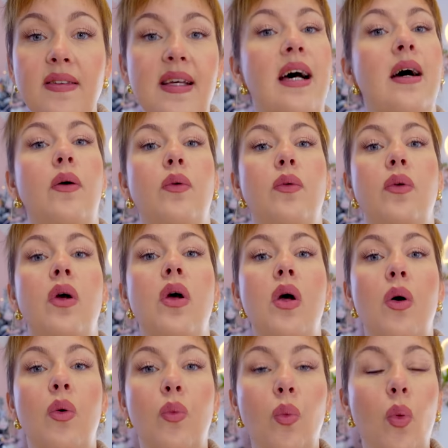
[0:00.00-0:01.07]
down
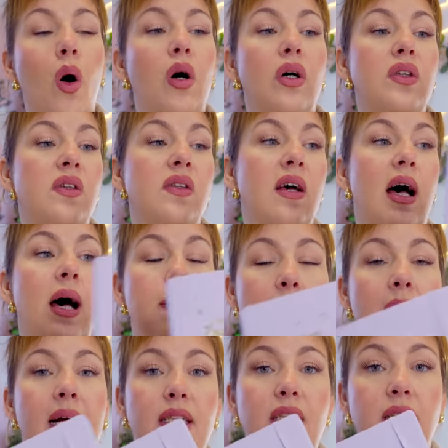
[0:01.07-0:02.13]
what I'm
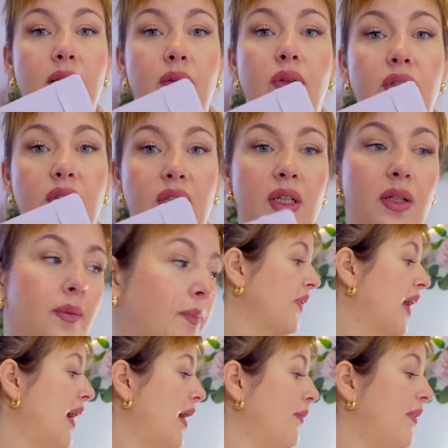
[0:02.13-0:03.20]
actually going to do.
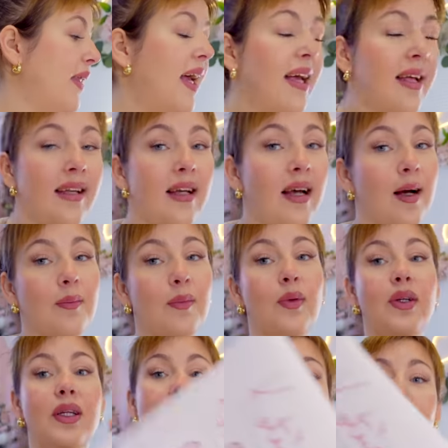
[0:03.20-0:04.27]
And then I'm
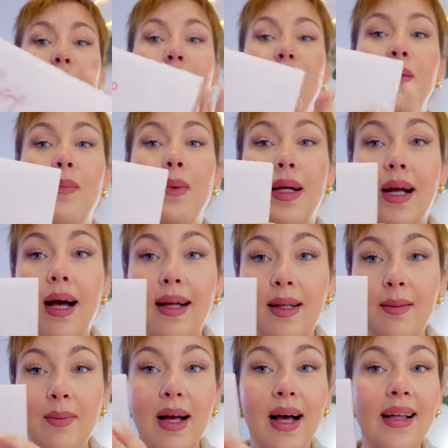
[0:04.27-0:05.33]
going to use my
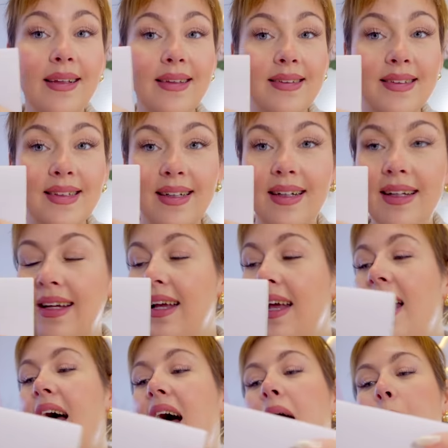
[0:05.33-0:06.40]
catnip calendar
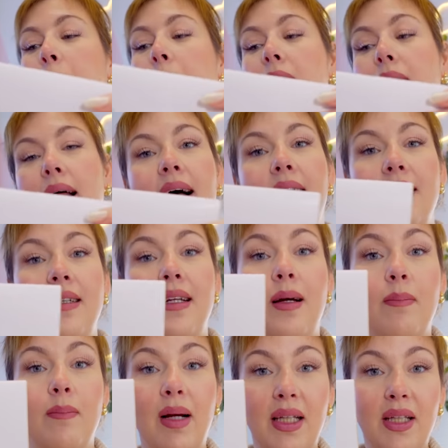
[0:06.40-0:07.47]
and plan
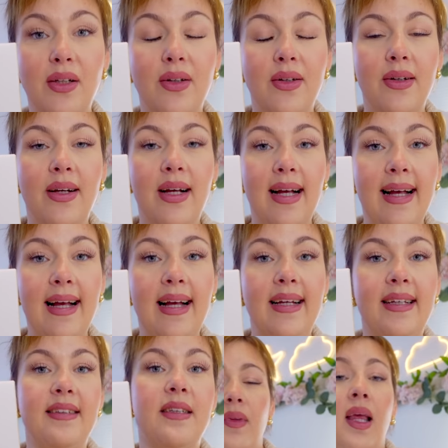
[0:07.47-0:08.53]
my year
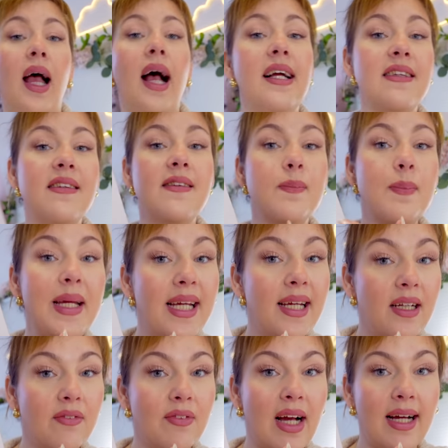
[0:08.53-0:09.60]
ahead. And
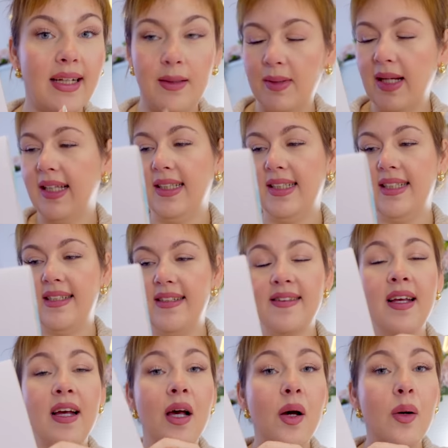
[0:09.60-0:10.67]
speaking of catnip calendars,
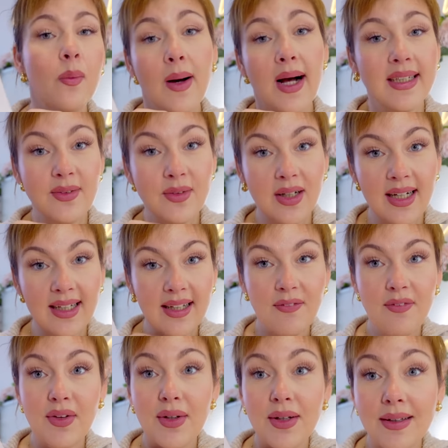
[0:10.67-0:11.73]
why don't I
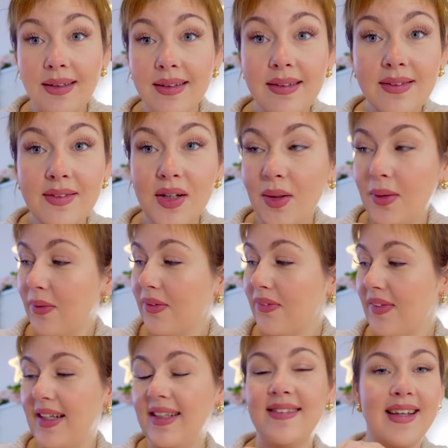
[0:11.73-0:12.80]
give you a little tour
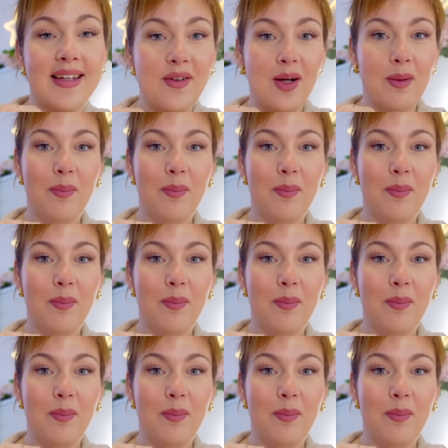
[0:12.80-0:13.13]
of this? I know I